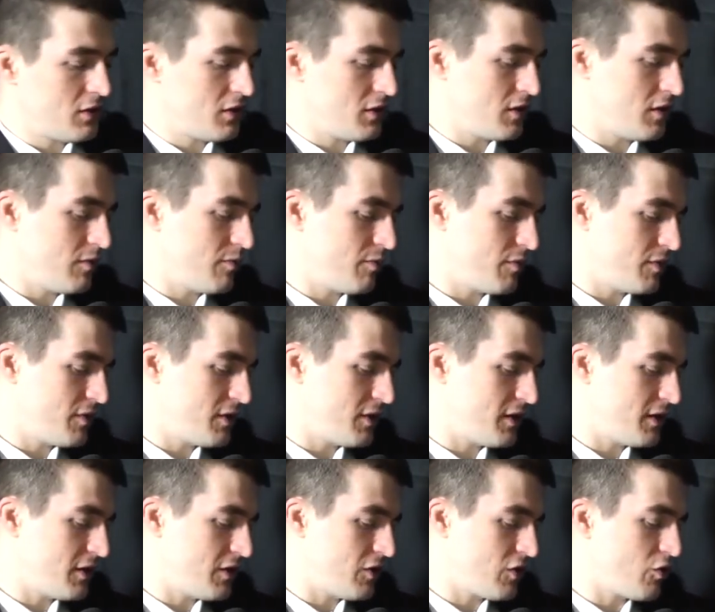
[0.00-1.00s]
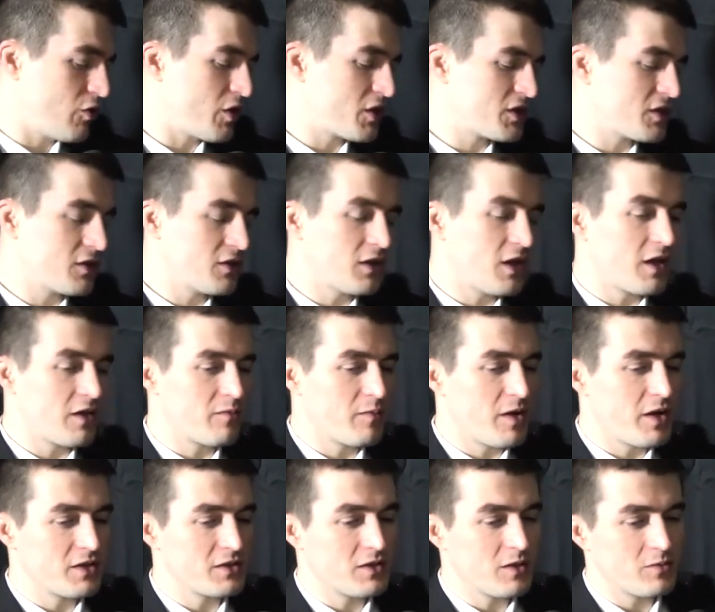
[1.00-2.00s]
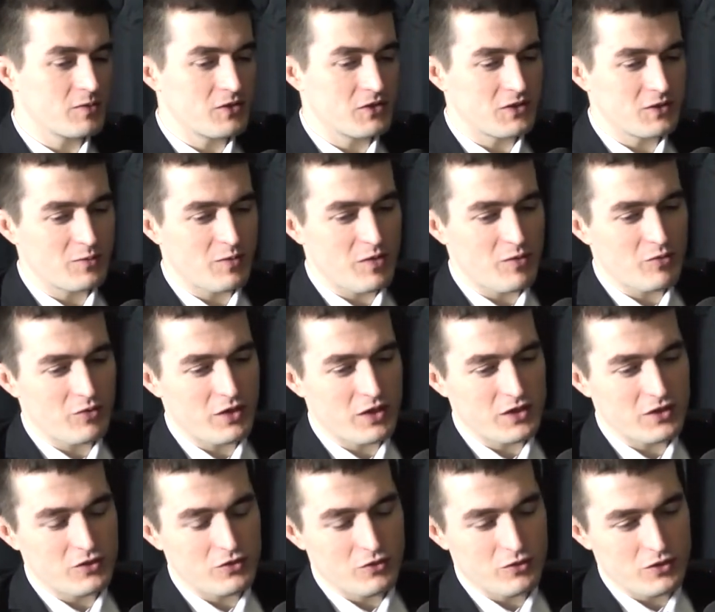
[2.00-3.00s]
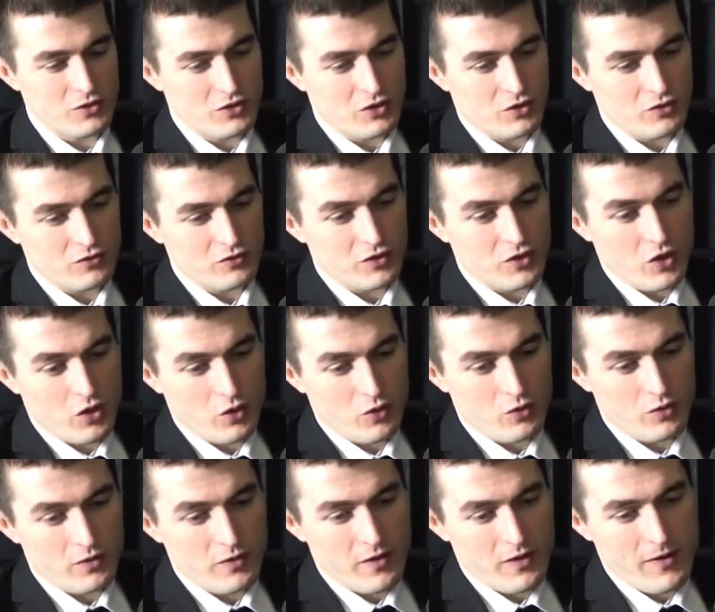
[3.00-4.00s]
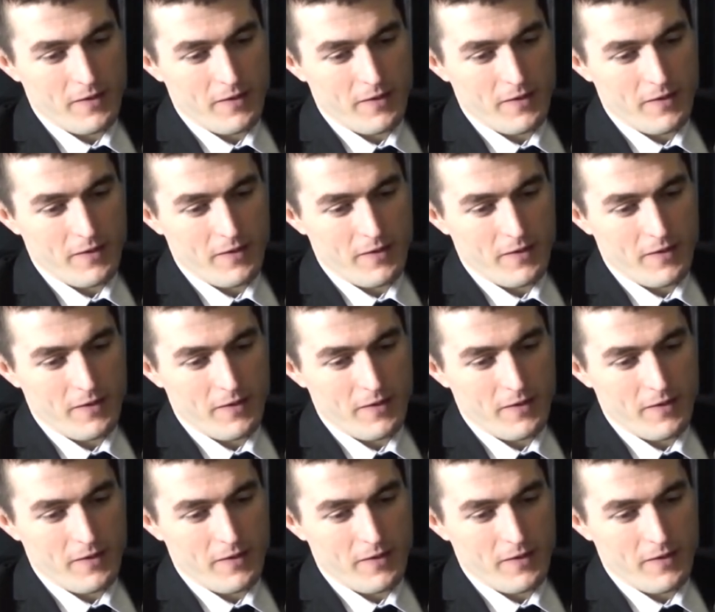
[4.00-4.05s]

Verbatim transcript: you know, question a lot of my assumptions about what I do and don't know.